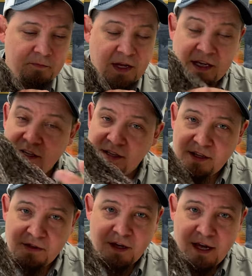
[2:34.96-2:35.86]
as I
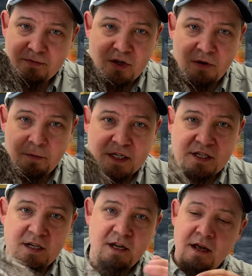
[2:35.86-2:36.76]
said, the capes are the
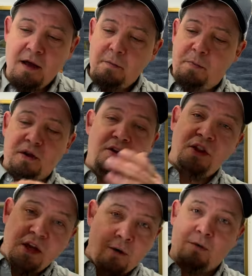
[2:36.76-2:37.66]
best, but
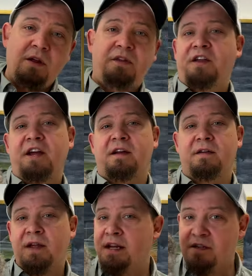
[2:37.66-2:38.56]
the only thing
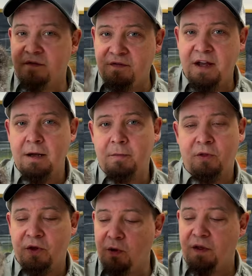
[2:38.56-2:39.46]
that is available,
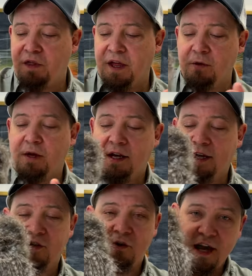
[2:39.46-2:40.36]
the only thing you can
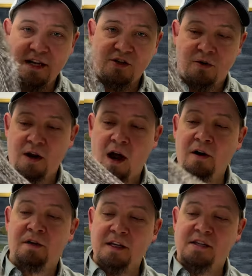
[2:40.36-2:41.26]
get your hands on,
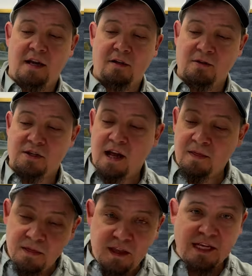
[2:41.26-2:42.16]
are these saddles,
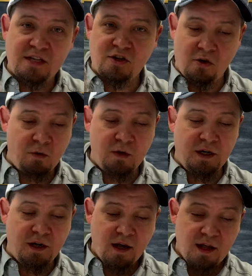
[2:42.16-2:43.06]
and these
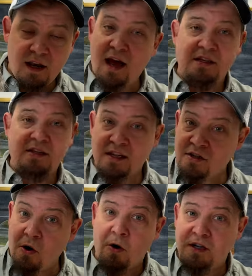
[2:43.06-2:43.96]
only last
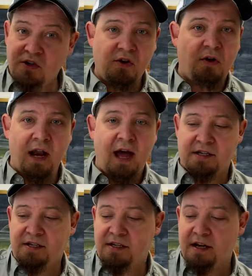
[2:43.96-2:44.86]
as long as stock
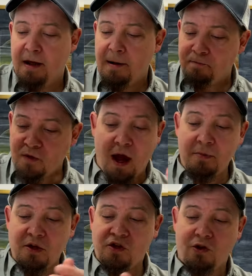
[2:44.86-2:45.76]
lasts. I'm
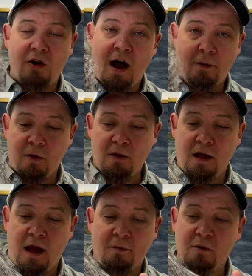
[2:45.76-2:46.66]
not sure I
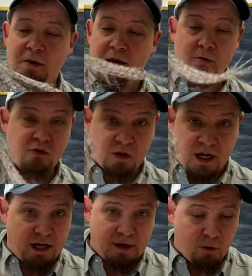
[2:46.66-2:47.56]
will be able to
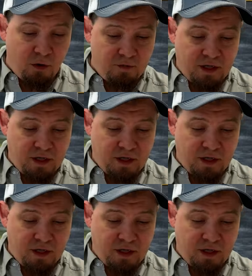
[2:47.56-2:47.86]
get any more of